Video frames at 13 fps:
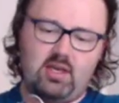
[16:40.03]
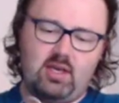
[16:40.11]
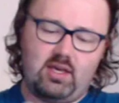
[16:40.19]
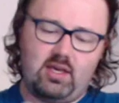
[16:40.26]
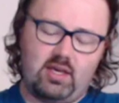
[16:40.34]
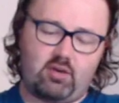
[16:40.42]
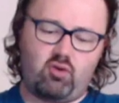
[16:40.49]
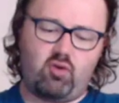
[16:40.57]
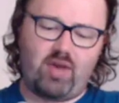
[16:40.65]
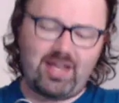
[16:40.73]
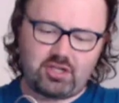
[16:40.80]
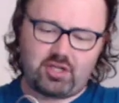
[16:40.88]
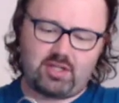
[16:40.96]

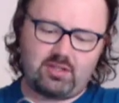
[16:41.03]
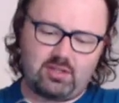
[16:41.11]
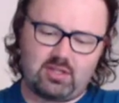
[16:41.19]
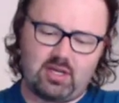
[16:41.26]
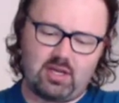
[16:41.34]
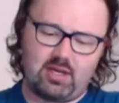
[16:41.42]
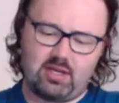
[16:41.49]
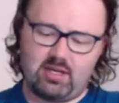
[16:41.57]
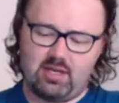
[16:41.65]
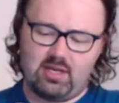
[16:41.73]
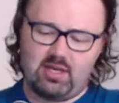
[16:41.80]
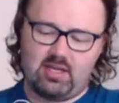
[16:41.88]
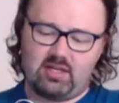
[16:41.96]
equations
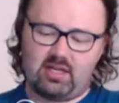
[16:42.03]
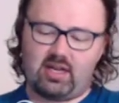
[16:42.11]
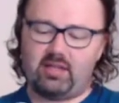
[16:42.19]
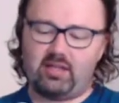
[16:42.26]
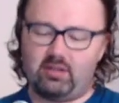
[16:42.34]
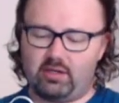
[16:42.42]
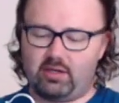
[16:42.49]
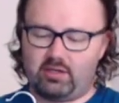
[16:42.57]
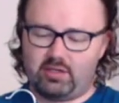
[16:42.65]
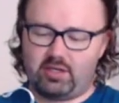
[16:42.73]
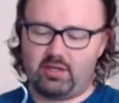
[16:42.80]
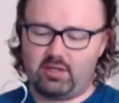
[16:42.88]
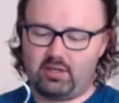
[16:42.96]
that I learned
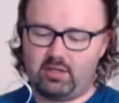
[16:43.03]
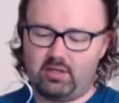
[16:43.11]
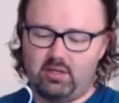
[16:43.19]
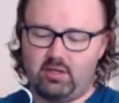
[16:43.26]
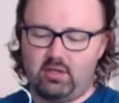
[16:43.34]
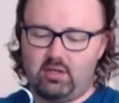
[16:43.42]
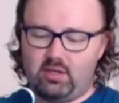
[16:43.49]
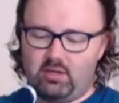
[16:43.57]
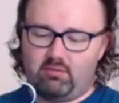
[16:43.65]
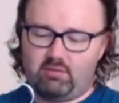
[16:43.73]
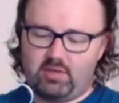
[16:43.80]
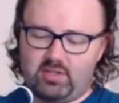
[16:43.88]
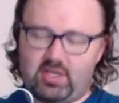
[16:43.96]

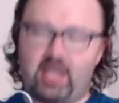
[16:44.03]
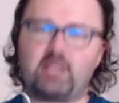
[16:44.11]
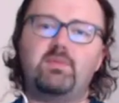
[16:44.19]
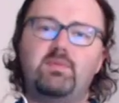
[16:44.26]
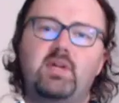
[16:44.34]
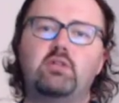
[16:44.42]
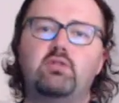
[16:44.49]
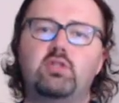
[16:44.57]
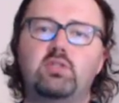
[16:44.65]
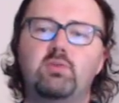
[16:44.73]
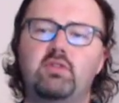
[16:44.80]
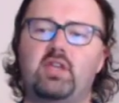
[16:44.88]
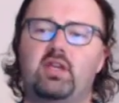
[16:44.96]
was exponential
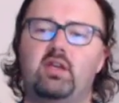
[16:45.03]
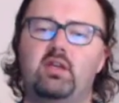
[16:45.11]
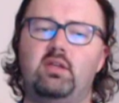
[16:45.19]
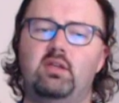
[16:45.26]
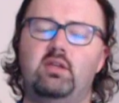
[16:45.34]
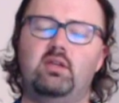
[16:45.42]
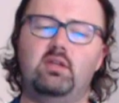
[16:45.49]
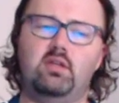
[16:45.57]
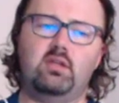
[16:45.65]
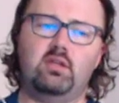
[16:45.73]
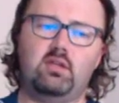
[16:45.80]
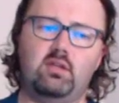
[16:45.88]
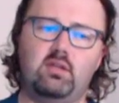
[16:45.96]
smoothing.
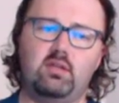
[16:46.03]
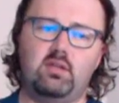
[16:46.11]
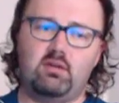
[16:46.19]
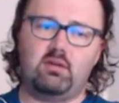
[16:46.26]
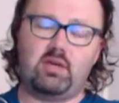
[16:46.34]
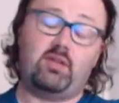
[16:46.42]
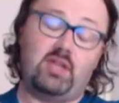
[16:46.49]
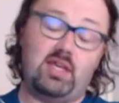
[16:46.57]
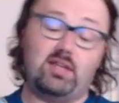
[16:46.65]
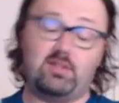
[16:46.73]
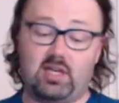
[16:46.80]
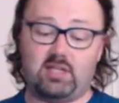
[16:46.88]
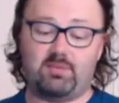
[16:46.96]
Now, is
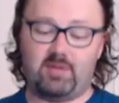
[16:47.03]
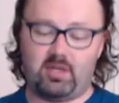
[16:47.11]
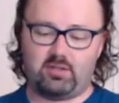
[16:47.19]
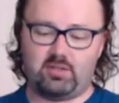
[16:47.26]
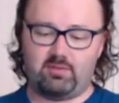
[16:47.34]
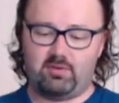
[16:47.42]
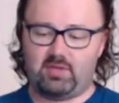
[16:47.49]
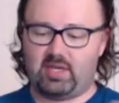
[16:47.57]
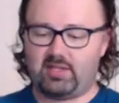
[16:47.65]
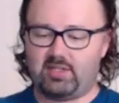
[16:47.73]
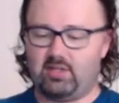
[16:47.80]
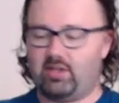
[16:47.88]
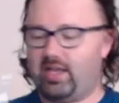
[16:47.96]
exponential smoothing. I
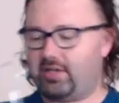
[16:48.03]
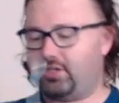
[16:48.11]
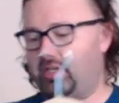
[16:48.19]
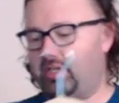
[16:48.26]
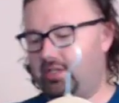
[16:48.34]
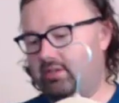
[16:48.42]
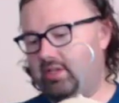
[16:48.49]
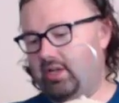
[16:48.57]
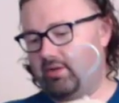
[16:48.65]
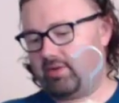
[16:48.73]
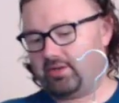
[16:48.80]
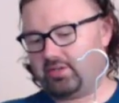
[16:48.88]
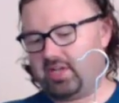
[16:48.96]
still actually,
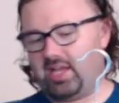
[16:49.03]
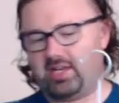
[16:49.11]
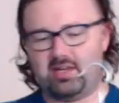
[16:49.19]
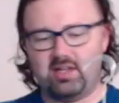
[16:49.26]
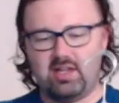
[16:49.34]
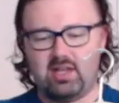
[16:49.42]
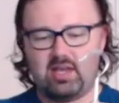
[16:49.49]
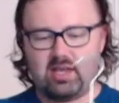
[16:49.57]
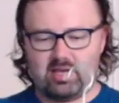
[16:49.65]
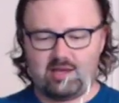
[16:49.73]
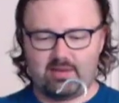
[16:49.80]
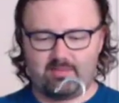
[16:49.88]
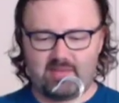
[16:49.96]
understand it.
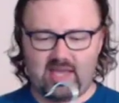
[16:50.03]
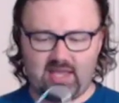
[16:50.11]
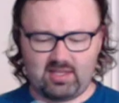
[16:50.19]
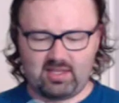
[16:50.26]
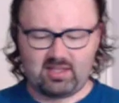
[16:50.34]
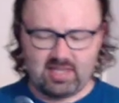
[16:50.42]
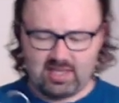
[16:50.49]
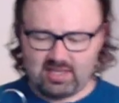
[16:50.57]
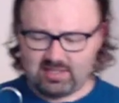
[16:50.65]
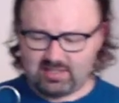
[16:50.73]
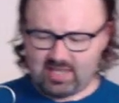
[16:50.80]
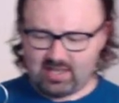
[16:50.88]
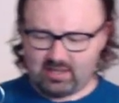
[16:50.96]
And the thing is
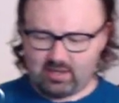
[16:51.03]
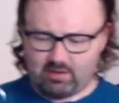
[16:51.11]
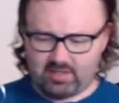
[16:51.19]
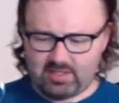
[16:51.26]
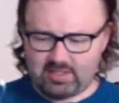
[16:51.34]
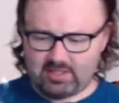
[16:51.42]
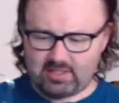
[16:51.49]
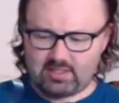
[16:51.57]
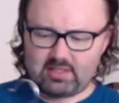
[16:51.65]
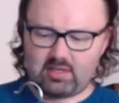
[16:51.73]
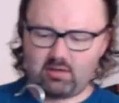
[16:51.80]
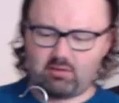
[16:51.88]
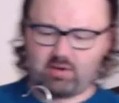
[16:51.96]
that, this is an
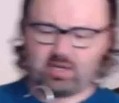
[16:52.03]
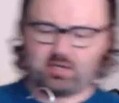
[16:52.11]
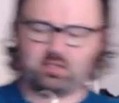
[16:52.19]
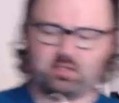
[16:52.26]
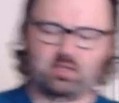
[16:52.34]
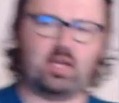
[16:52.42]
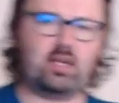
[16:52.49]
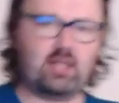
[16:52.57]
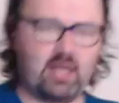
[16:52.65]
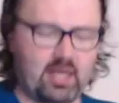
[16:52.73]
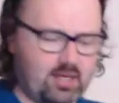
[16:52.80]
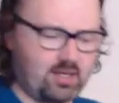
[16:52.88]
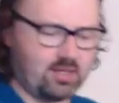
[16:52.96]
equation that
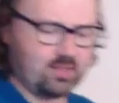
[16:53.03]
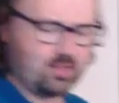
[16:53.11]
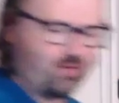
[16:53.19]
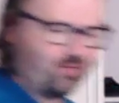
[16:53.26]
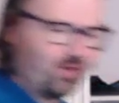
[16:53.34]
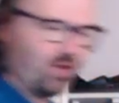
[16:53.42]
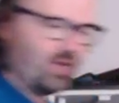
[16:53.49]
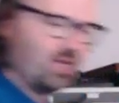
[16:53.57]
has a very